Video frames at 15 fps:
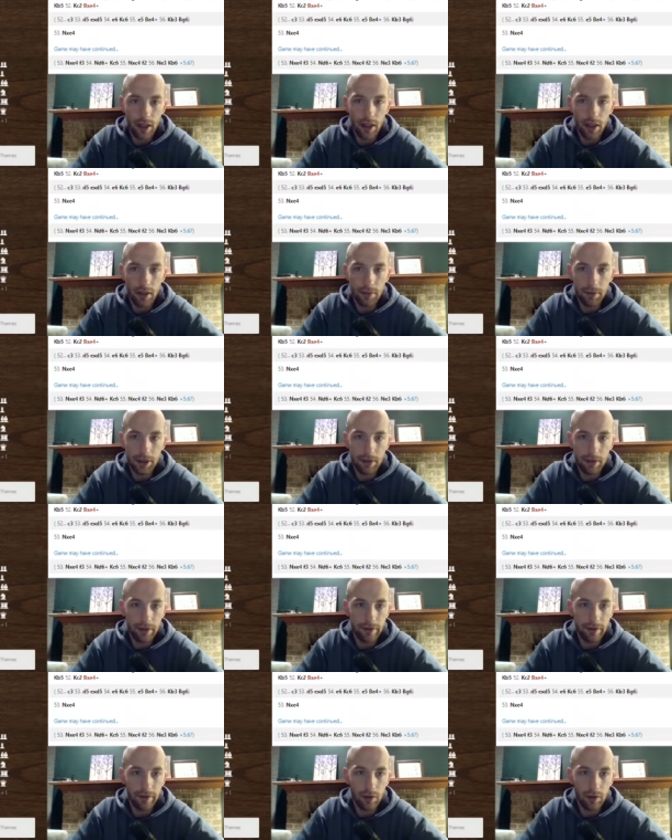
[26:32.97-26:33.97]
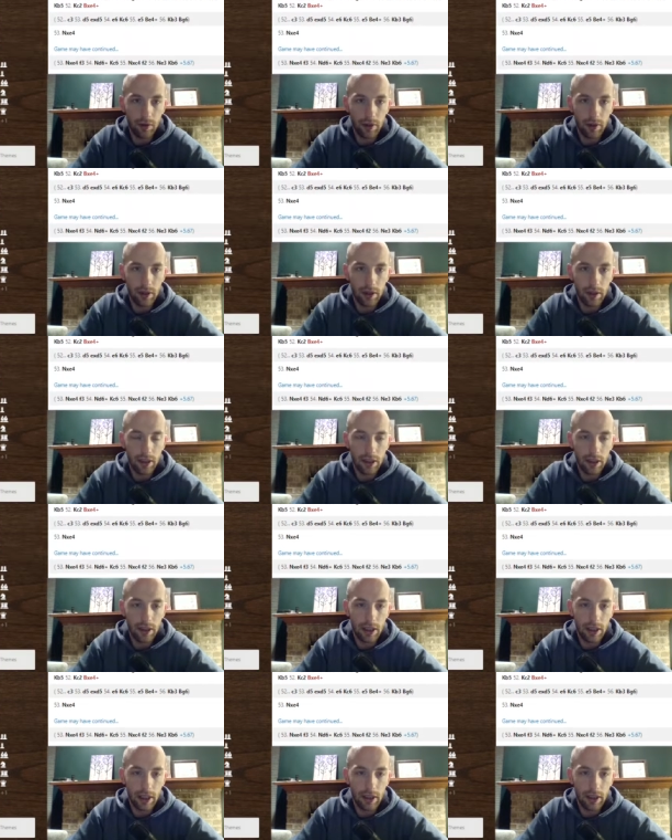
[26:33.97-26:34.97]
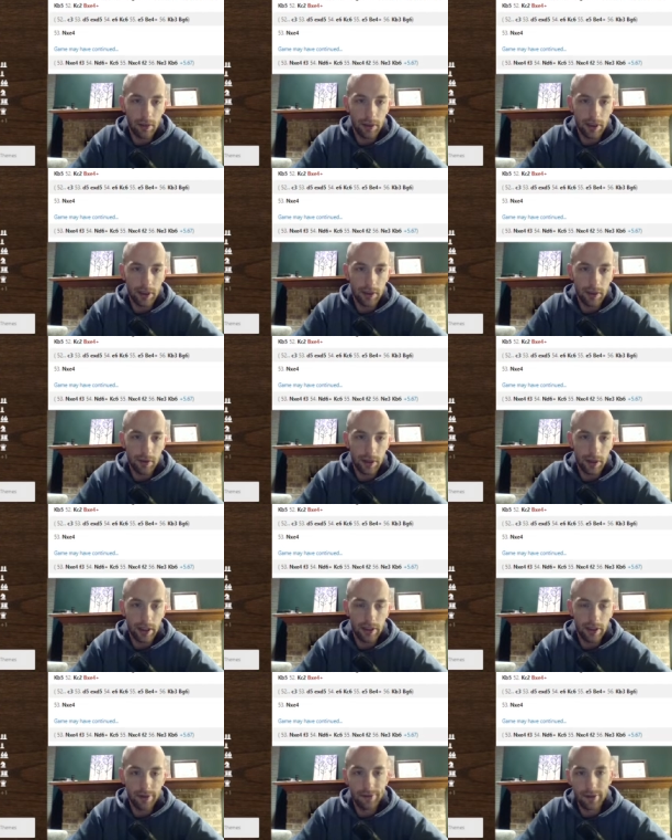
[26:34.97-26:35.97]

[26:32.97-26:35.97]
Bishop e4, I come in this way.